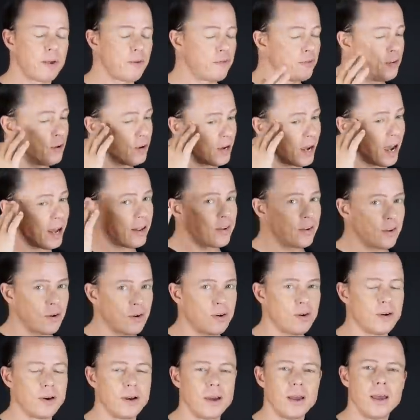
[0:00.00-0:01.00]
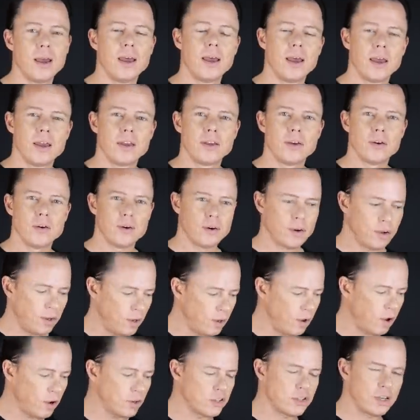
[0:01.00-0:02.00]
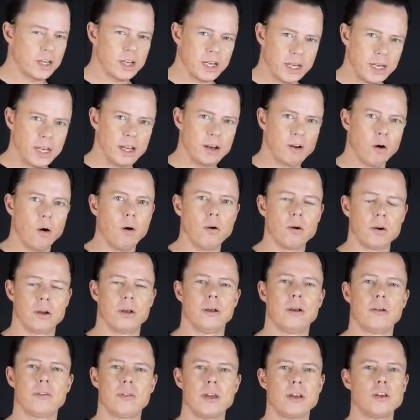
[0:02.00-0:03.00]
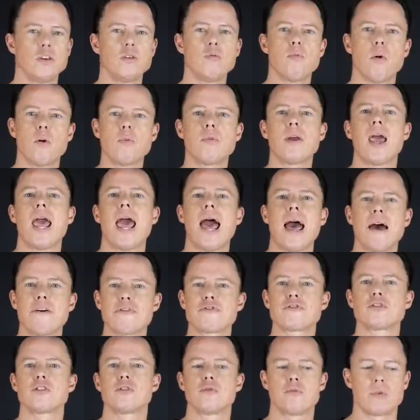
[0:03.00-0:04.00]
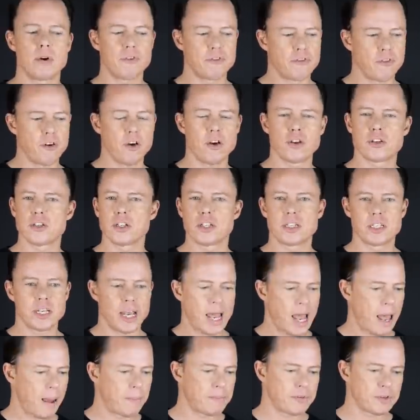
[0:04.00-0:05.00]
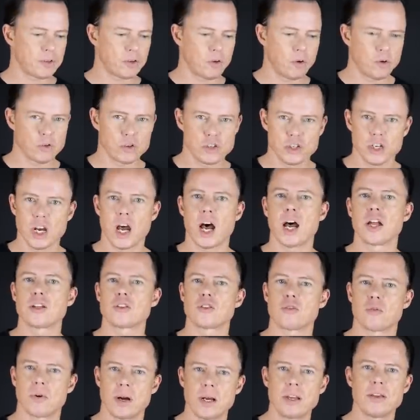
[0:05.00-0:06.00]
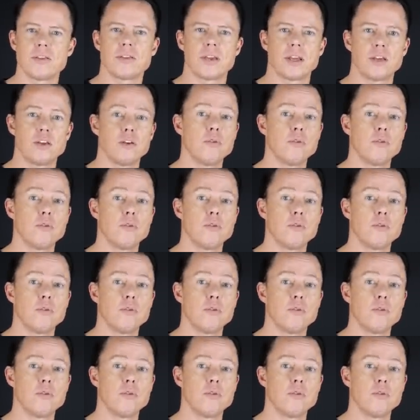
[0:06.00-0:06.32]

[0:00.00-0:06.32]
If you got your logic in order, then you won't have to refer to tabs or charts or anything.